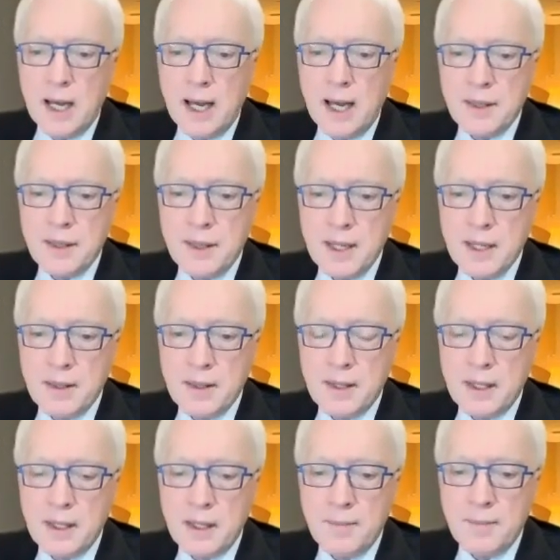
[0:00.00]
I think
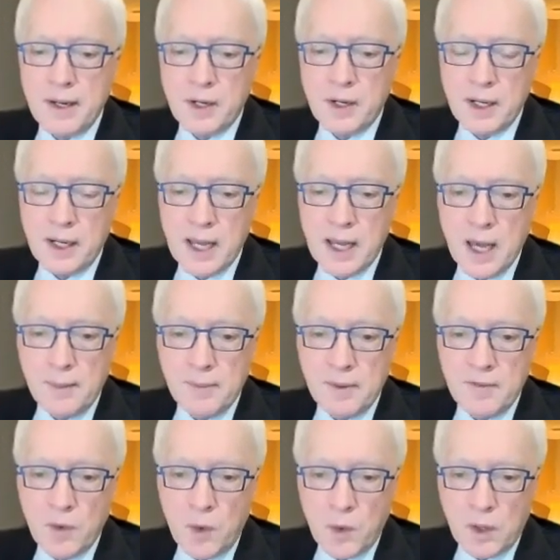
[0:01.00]
the American
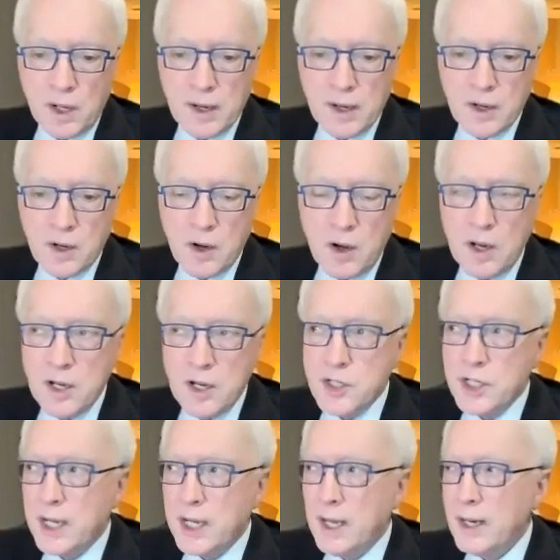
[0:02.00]
Academy of
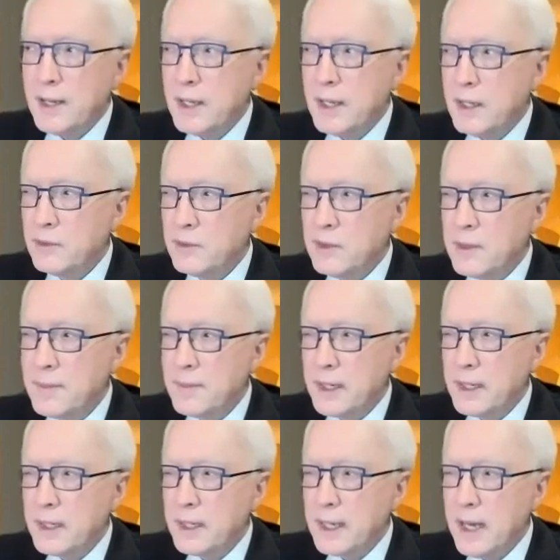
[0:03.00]
Otolaryngology and I think it's the
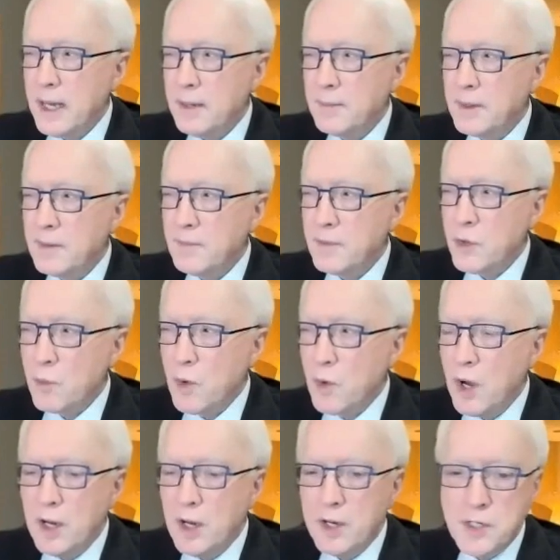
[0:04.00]
American Academy of
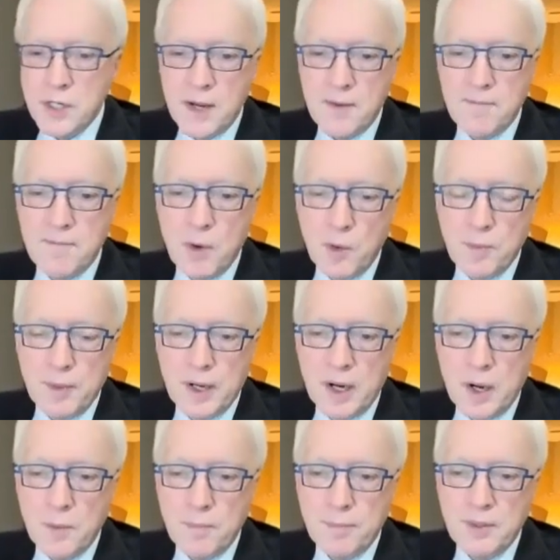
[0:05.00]
Neurology have both put
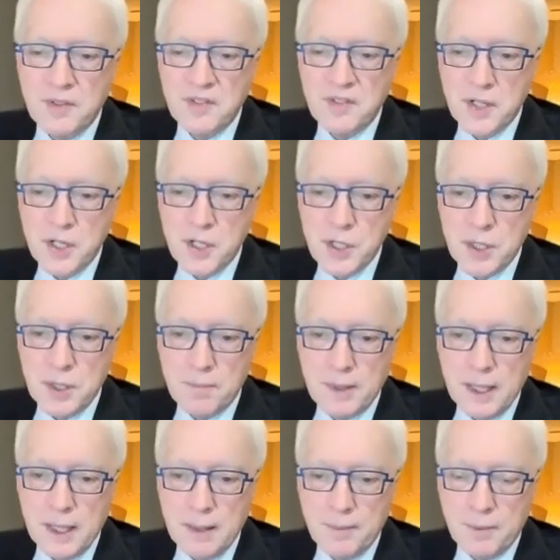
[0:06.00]
out position
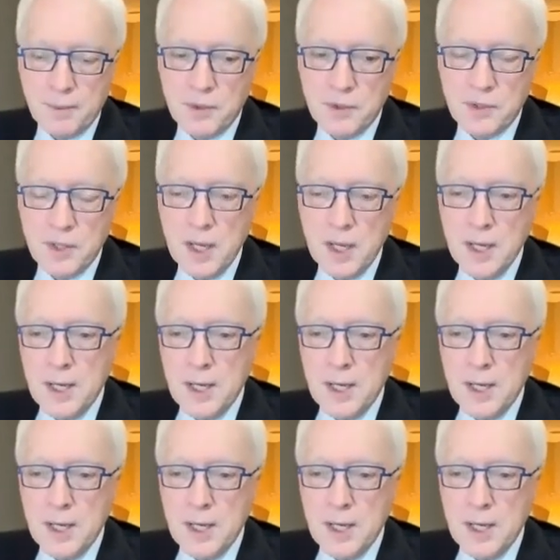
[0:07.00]
papers,